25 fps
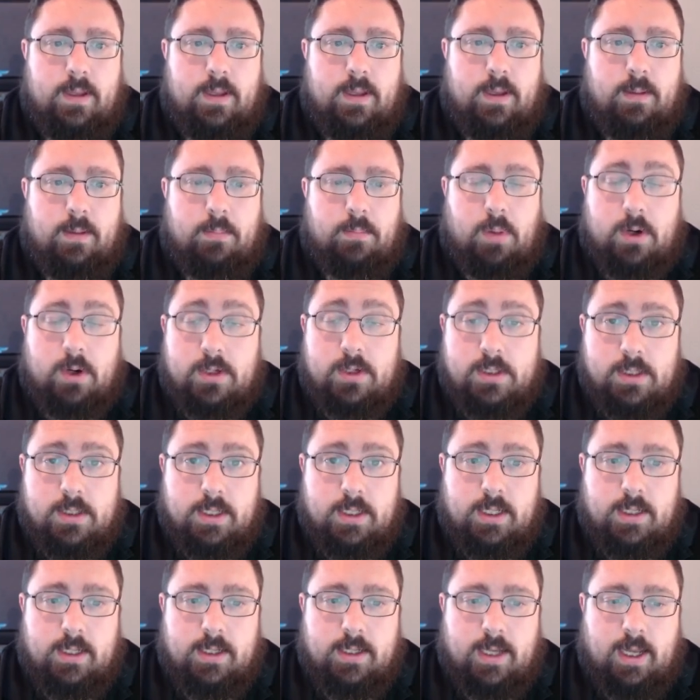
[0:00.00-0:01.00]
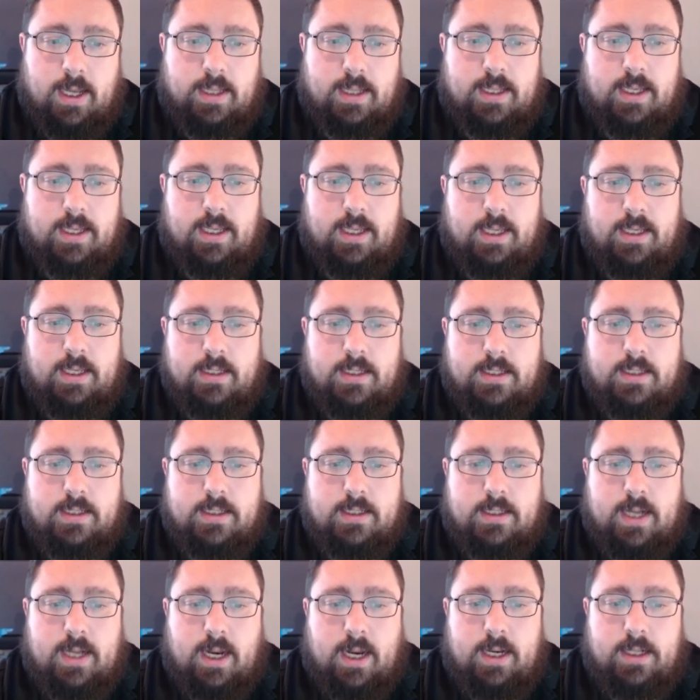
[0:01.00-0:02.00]
Personally, I think he's
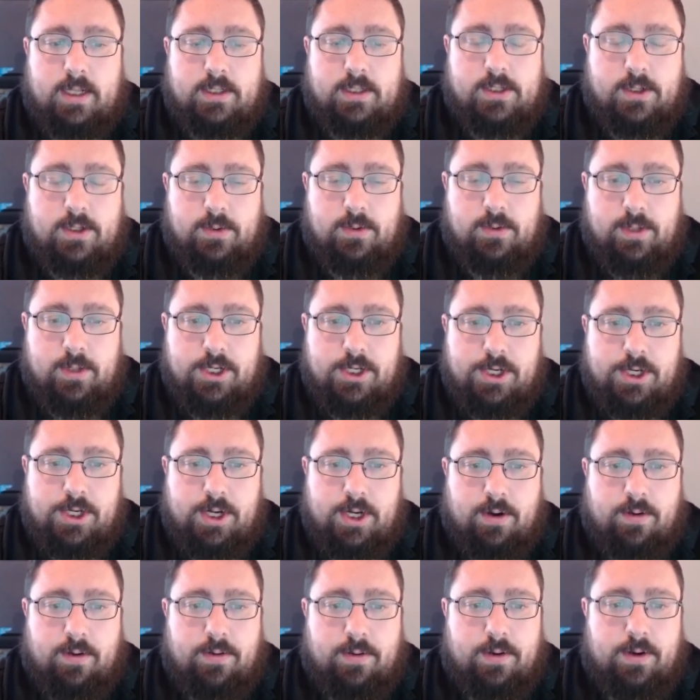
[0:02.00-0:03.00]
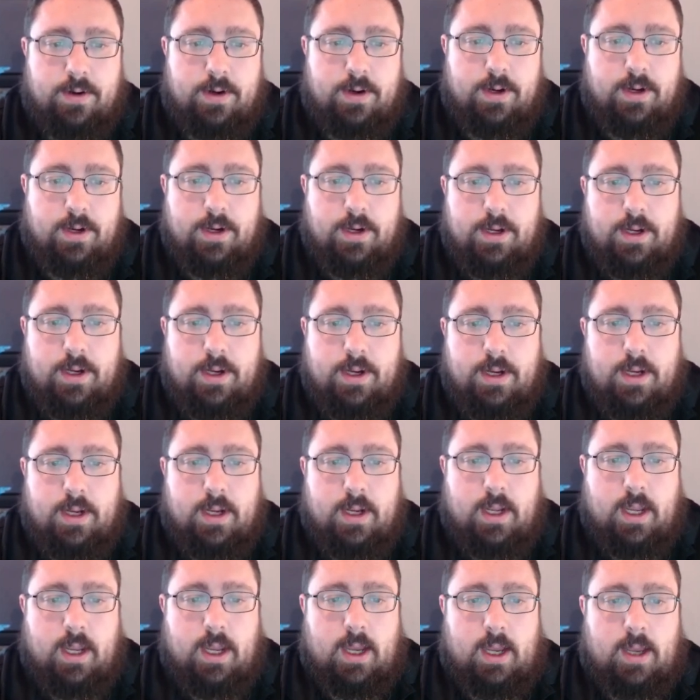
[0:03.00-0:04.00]
tight end 2 this year.
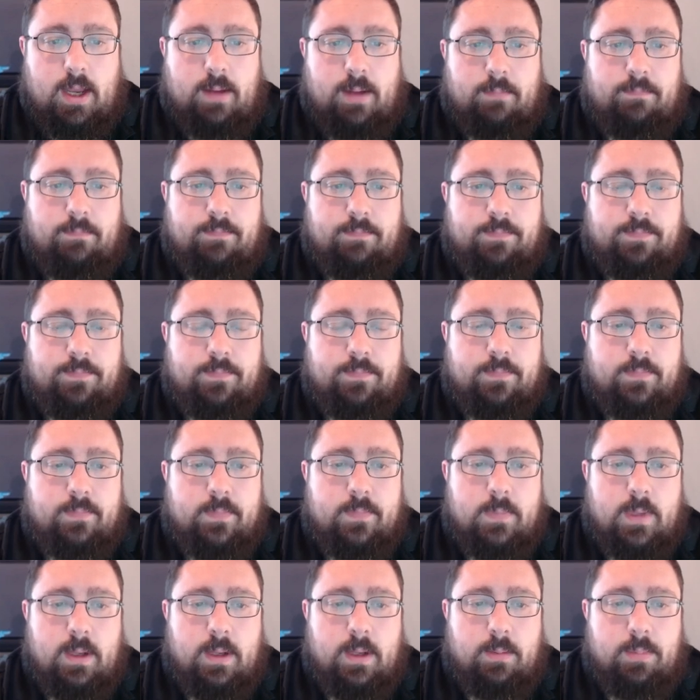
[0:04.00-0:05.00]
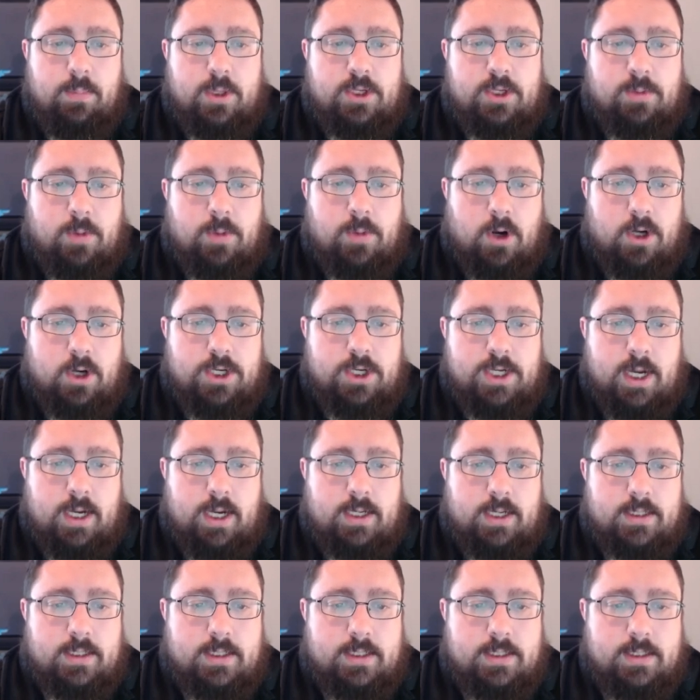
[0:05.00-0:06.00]
But Jamar
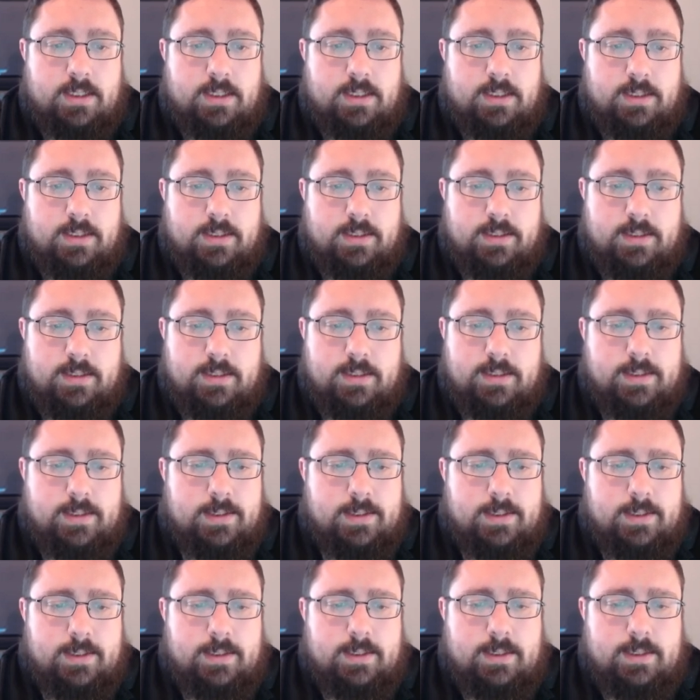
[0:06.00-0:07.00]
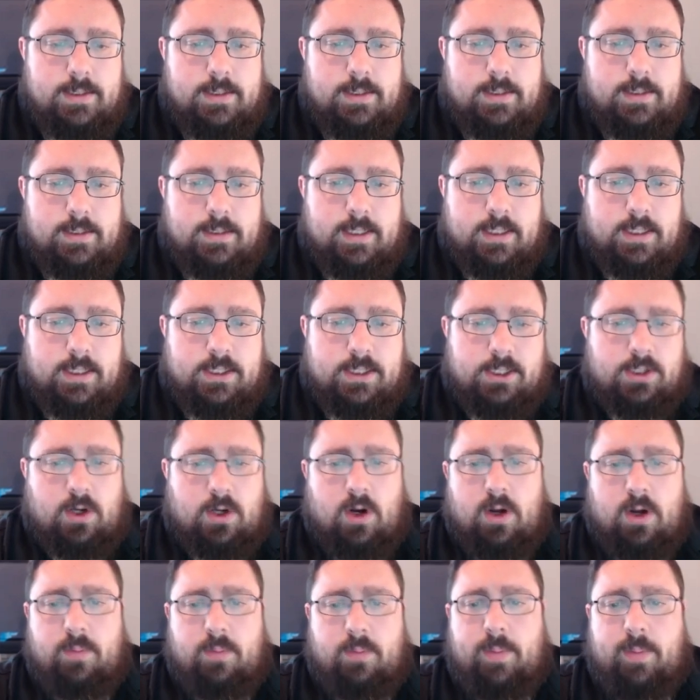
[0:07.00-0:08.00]
Chase, that's just
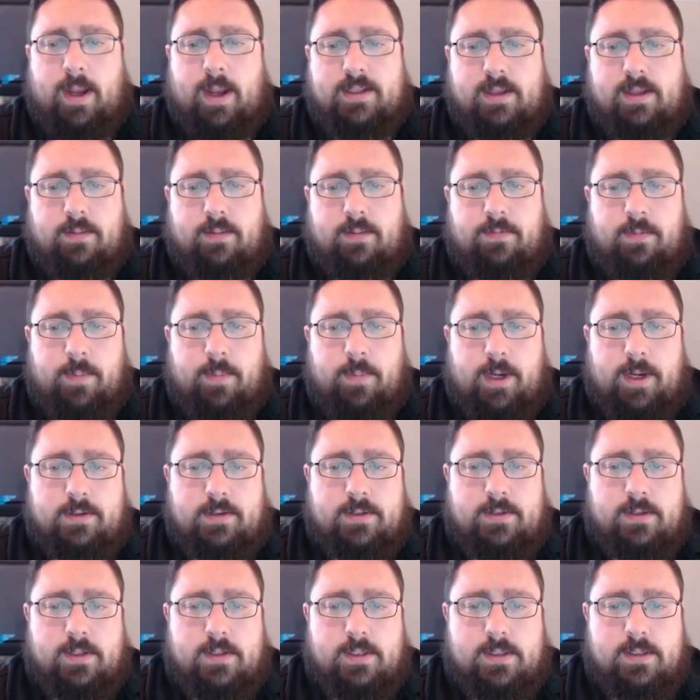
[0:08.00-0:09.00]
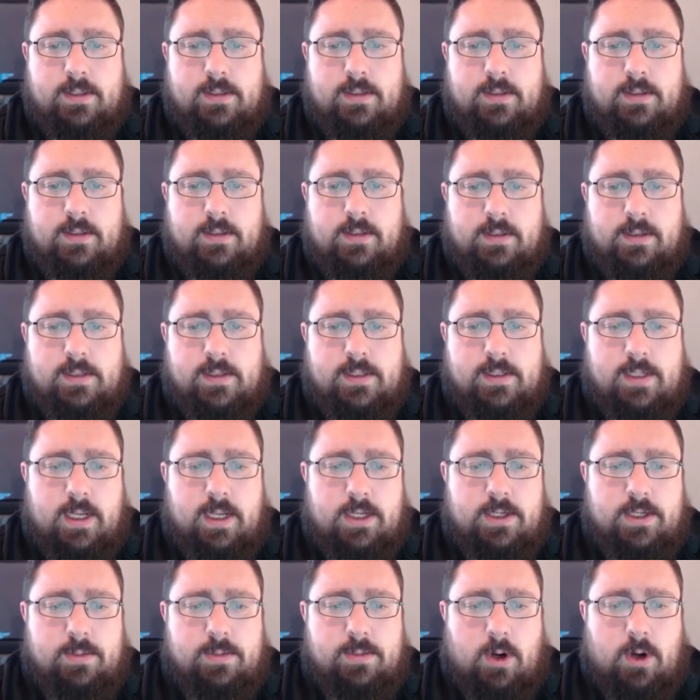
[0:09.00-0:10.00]
hard to pass up for me. So let's take
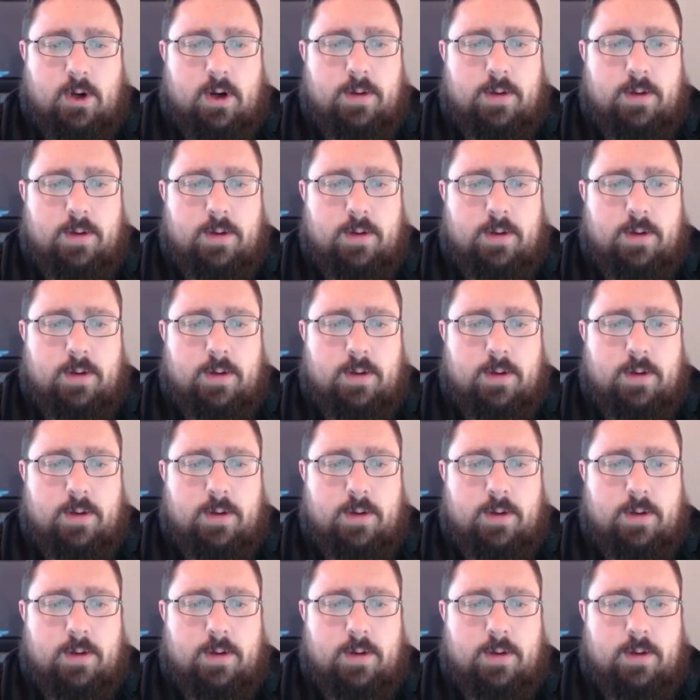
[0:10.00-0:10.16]
Jamar.